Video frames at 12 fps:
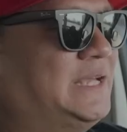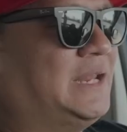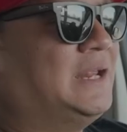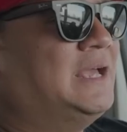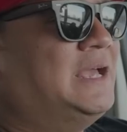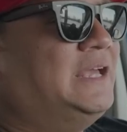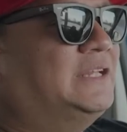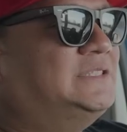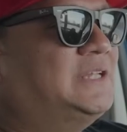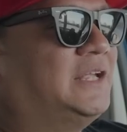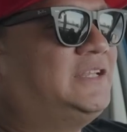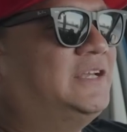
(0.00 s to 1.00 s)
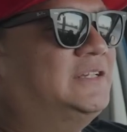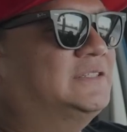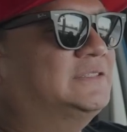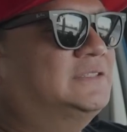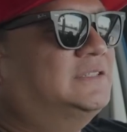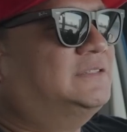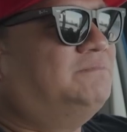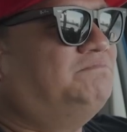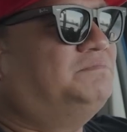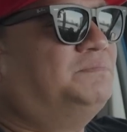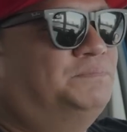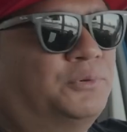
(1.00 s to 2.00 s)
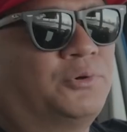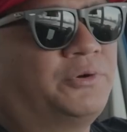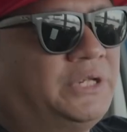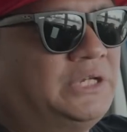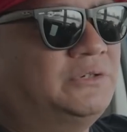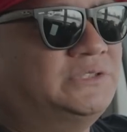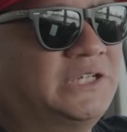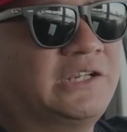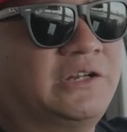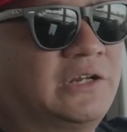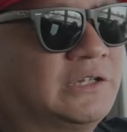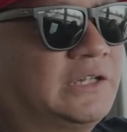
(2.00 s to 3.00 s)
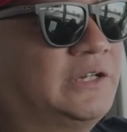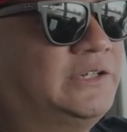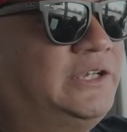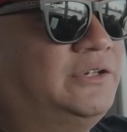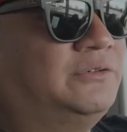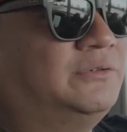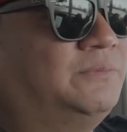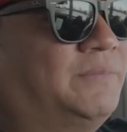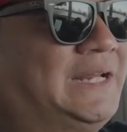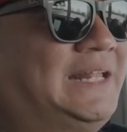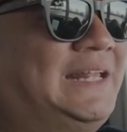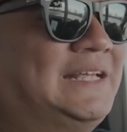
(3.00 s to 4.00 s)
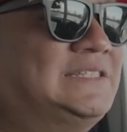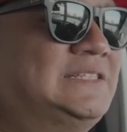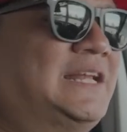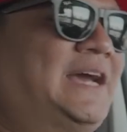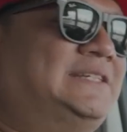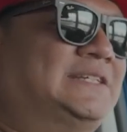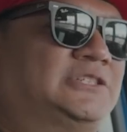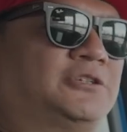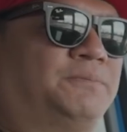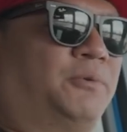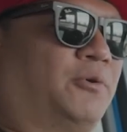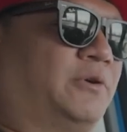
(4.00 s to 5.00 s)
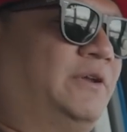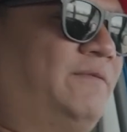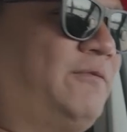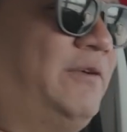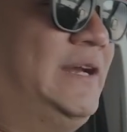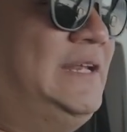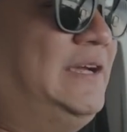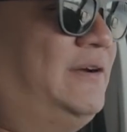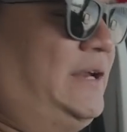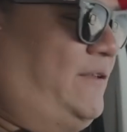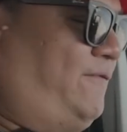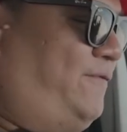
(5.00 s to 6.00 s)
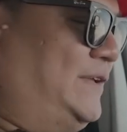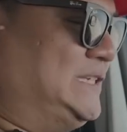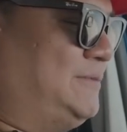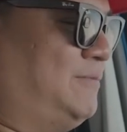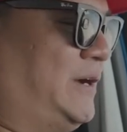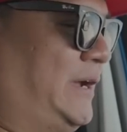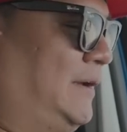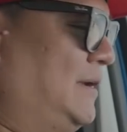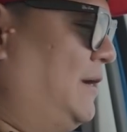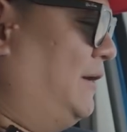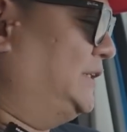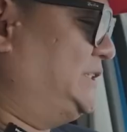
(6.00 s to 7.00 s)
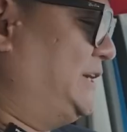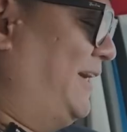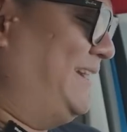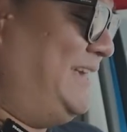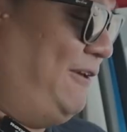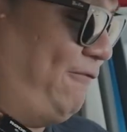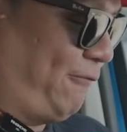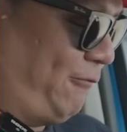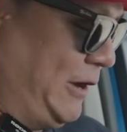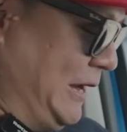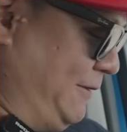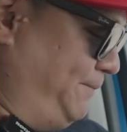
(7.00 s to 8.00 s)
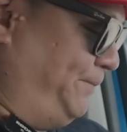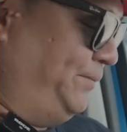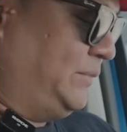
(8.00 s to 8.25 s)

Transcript: that it's not gonna bore you, it's not gonna lull you, but it is nice and supportive right here. It fits my chunky frame